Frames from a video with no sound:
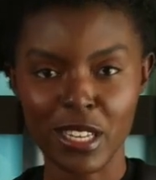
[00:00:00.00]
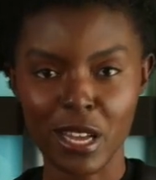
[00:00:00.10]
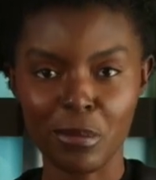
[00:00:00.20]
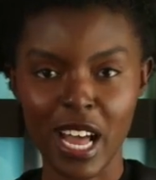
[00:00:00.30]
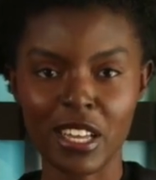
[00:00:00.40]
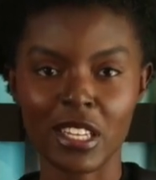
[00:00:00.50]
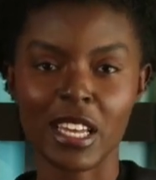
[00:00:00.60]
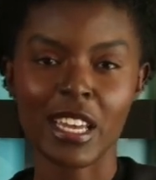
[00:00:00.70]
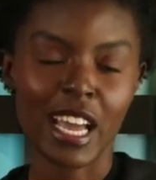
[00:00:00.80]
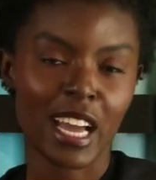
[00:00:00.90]
Imagine
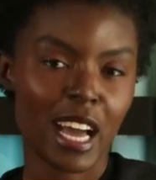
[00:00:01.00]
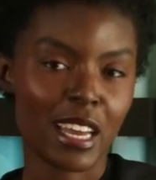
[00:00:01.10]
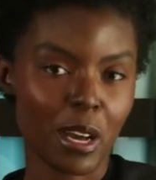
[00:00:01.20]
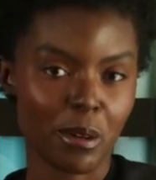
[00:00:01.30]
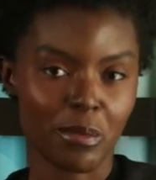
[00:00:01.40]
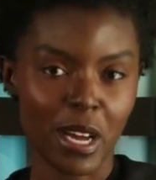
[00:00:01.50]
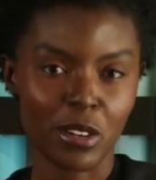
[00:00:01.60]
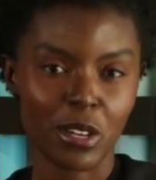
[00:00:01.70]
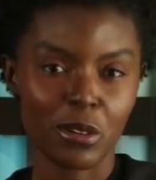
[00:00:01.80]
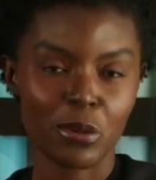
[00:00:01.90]
an AI
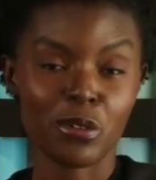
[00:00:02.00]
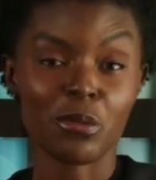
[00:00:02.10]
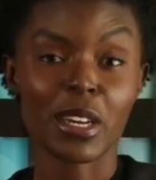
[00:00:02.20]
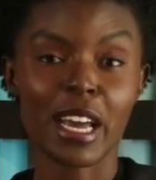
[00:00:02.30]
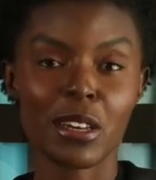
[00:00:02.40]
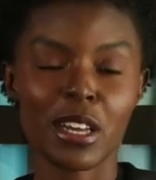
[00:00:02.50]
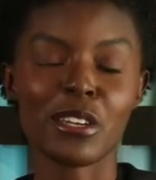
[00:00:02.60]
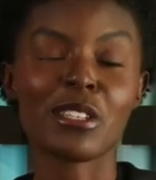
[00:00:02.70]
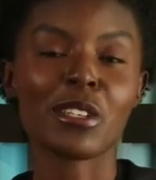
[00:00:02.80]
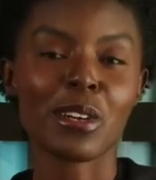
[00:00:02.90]
co-founder who's
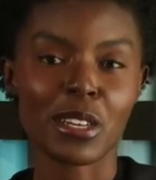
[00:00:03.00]
relentless,